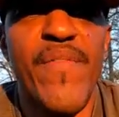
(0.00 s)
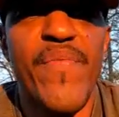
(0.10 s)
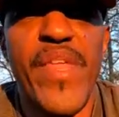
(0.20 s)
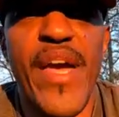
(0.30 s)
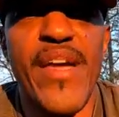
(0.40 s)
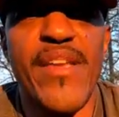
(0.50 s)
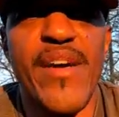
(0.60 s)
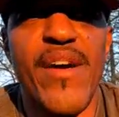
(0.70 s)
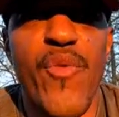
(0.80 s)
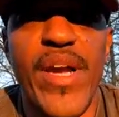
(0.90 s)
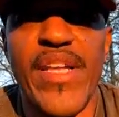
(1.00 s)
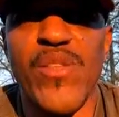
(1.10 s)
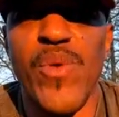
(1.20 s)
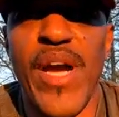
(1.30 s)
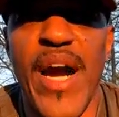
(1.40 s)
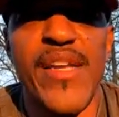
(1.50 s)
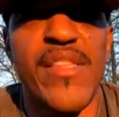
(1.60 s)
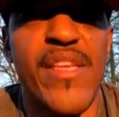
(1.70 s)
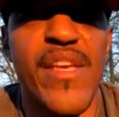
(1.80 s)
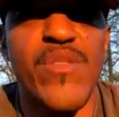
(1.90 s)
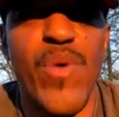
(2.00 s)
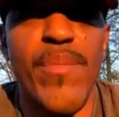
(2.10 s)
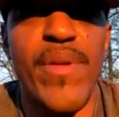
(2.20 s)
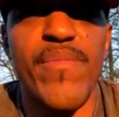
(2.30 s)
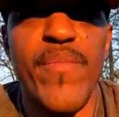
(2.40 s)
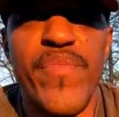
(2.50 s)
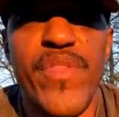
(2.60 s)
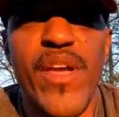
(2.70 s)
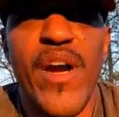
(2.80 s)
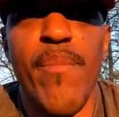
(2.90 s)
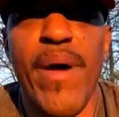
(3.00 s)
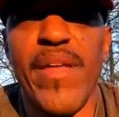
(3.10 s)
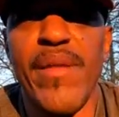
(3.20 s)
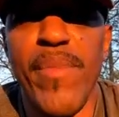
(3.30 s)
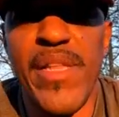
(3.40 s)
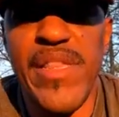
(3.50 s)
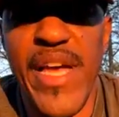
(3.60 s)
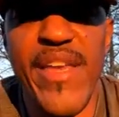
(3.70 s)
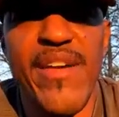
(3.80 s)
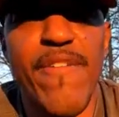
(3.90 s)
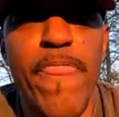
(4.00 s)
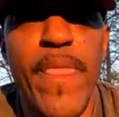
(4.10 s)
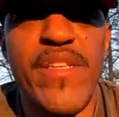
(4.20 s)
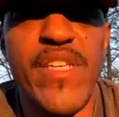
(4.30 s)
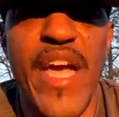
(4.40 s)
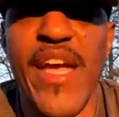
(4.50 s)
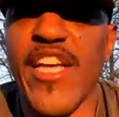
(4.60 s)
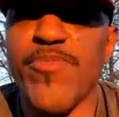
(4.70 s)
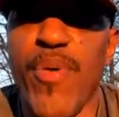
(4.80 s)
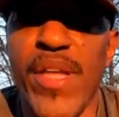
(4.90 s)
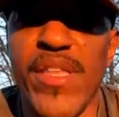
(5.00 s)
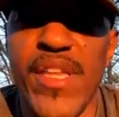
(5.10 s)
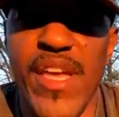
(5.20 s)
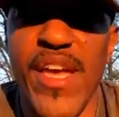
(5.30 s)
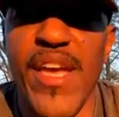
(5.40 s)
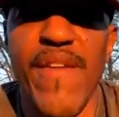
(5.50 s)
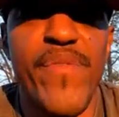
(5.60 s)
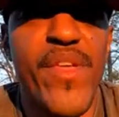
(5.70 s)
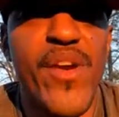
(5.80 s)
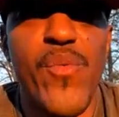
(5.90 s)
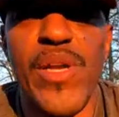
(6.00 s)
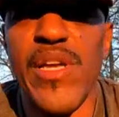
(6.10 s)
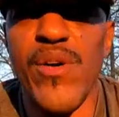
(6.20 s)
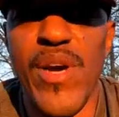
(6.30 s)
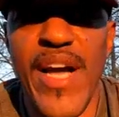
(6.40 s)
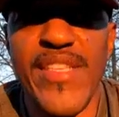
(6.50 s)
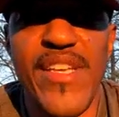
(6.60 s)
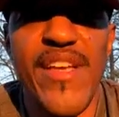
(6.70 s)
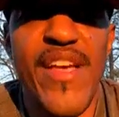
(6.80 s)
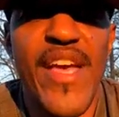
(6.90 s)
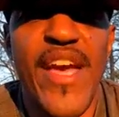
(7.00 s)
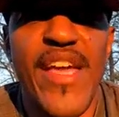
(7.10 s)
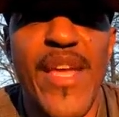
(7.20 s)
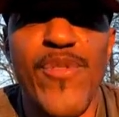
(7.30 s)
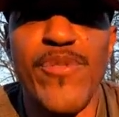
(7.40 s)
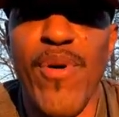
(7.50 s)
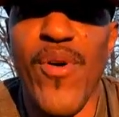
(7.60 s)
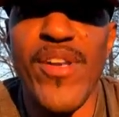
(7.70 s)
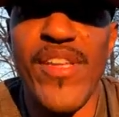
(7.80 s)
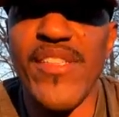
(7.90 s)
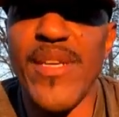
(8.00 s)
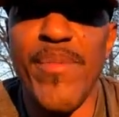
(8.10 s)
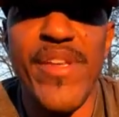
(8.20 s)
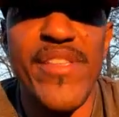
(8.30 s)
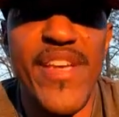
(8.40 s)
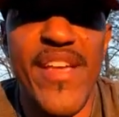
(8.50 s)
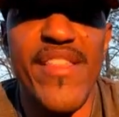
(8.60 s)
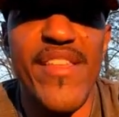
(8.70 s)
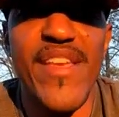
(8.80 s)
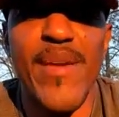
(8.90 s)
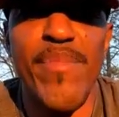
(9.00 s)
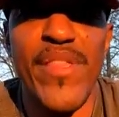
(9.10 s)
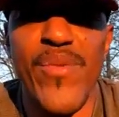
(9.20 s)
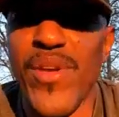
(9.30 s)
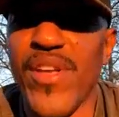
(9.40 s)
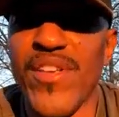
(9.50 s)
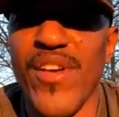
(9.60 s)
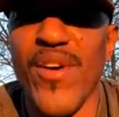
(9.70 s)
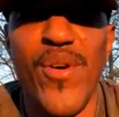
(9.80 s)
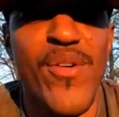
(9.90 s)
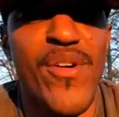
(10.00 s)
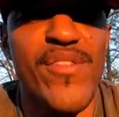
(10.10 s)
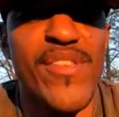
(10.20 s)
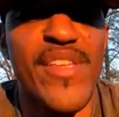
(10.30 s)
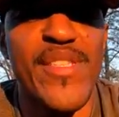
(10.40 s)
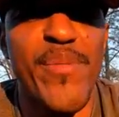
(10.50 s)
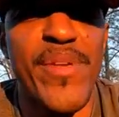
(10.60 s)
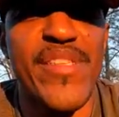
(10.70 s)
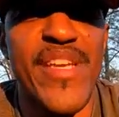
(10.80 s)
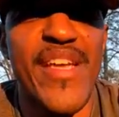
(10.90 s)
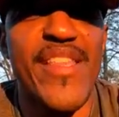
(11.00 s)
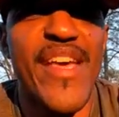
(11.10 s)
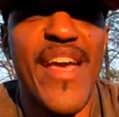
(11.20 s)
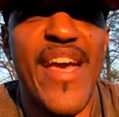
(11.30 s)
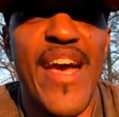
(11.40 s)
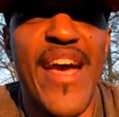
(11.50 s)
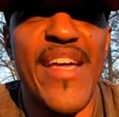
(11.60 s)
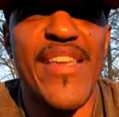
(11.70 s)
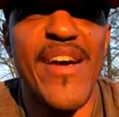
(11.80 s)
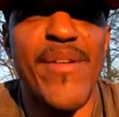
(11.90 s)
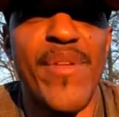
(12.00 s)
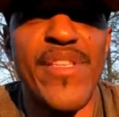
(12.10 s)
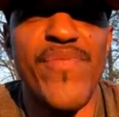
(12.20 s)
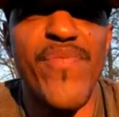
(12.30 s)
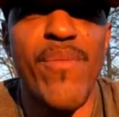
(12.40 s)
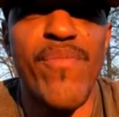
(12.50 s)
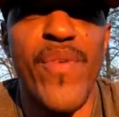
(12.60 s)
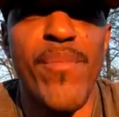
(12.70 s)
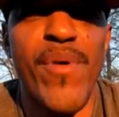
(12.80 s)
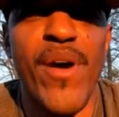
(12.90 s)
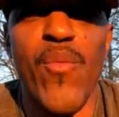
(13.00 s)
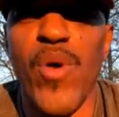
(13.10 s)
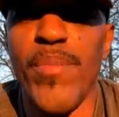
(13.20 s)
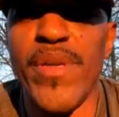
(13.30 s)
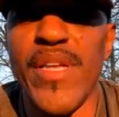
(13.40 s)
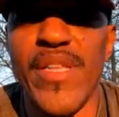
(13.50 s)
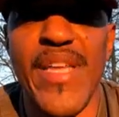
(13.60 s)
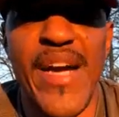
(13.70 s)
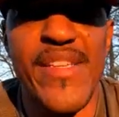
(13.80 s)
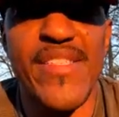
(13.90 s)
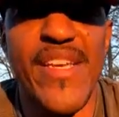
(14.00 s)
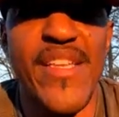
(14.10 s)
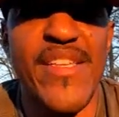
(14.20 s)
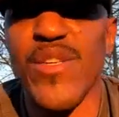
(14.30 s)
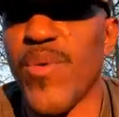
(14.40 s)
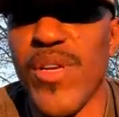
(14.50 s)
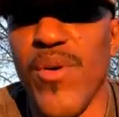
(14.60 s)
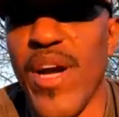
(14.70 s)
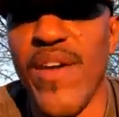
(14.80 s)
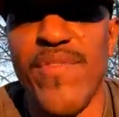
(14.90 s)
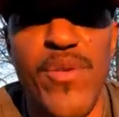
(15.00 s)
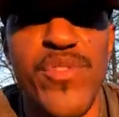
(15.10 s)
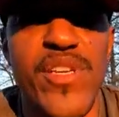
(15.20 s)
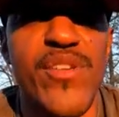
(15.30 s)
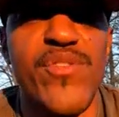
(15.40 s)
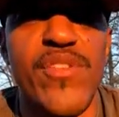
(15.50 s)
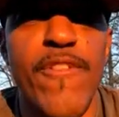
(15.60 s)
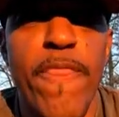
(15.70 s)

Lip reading: And right after we honored these women, about a month later, Cheyenne gets pregnant again with Lil Ghazi. And he was born December the 10th. He'd be 3 years old on December the 10th. And this from a woman that the doctor said that she wasn't going to have no children.